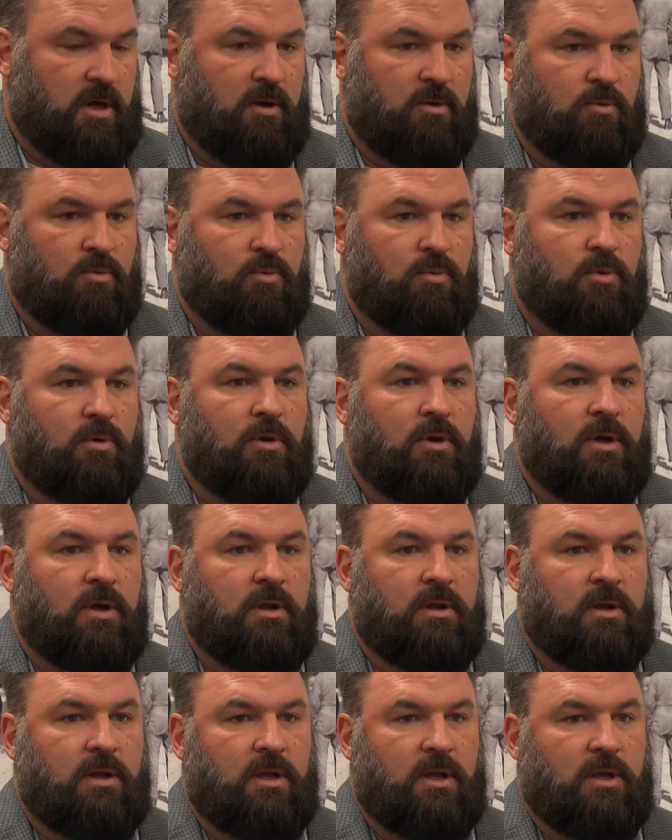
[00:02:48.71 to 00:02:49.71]

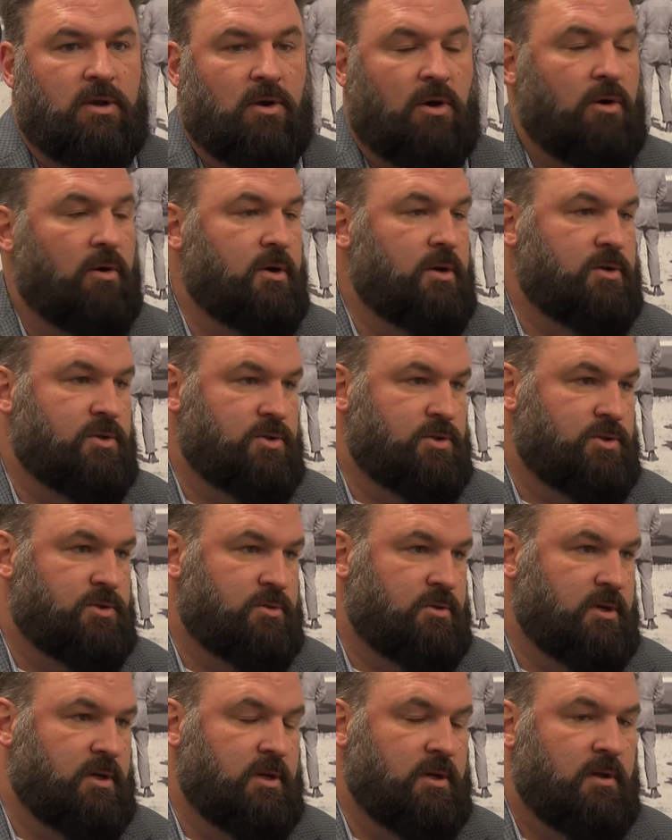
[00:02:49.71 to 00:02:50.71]
One, in our
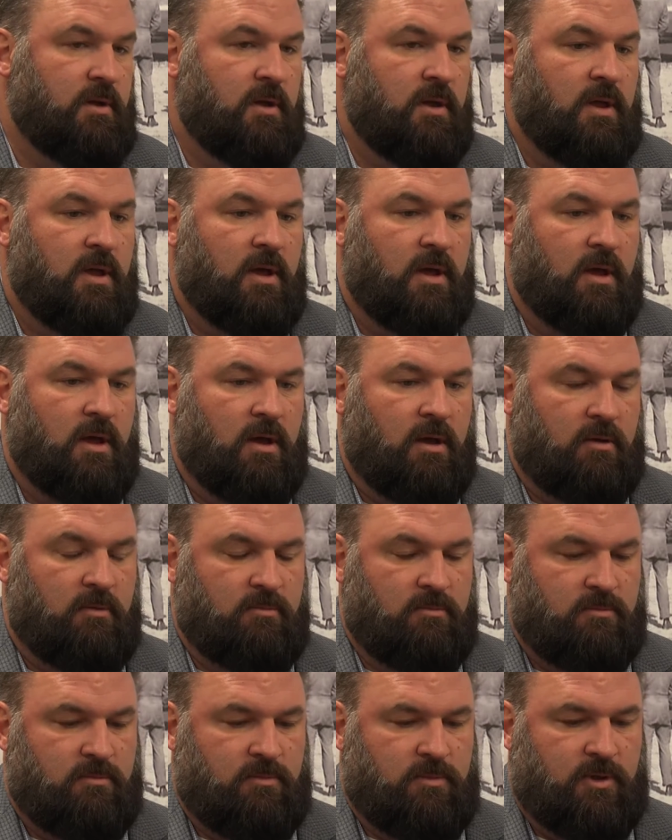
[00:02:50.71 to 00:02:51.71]
industry,
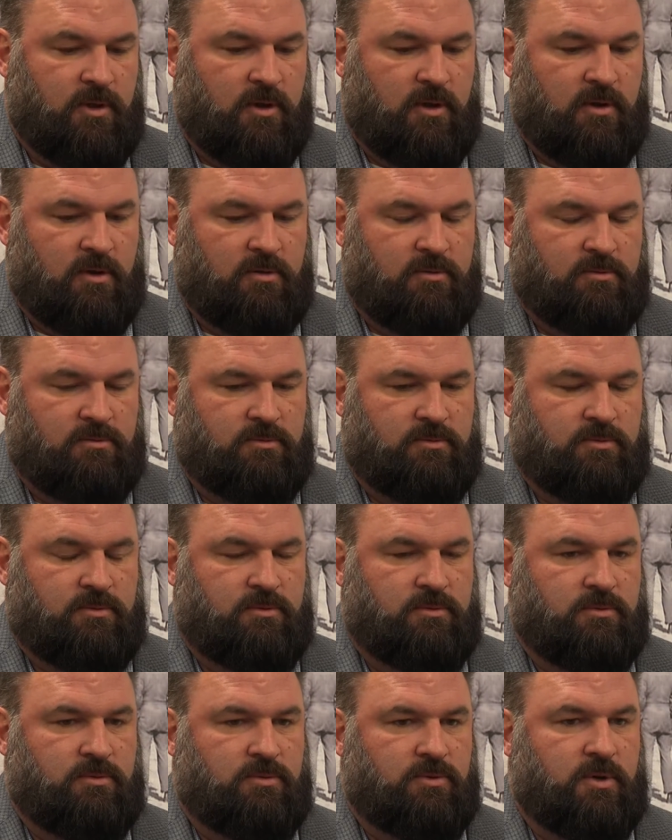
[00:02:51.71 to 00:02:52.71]
there
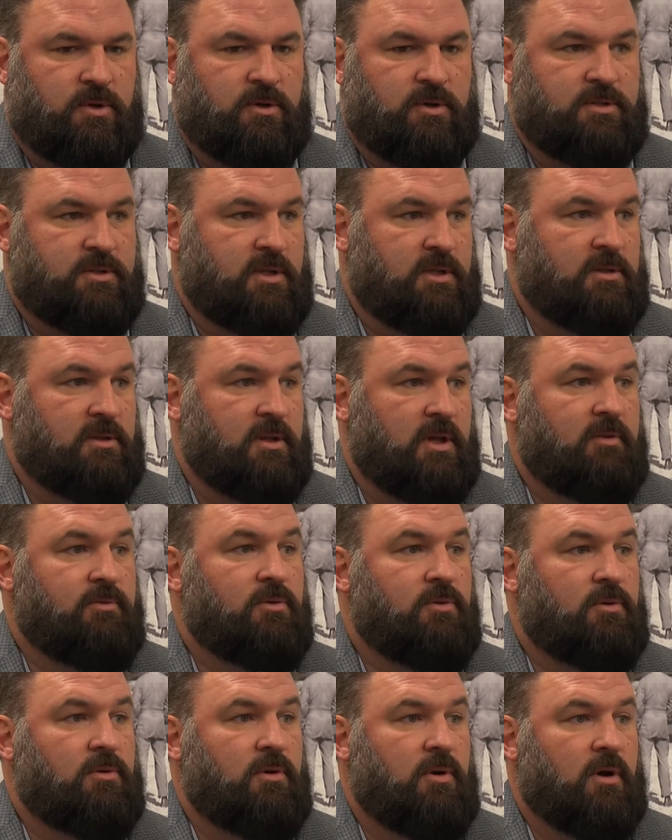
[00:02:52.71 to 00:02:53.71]
is a
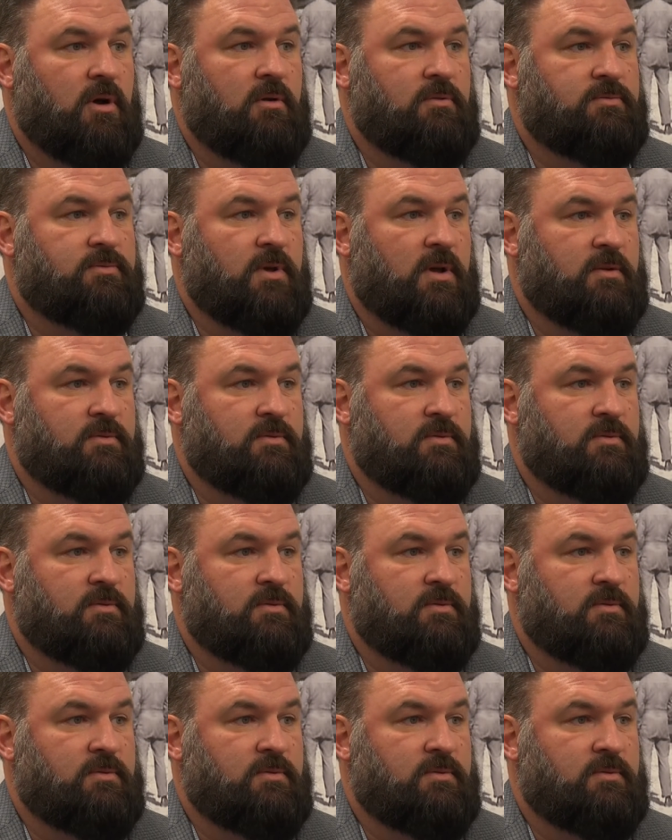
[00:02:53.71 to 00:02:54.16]
level of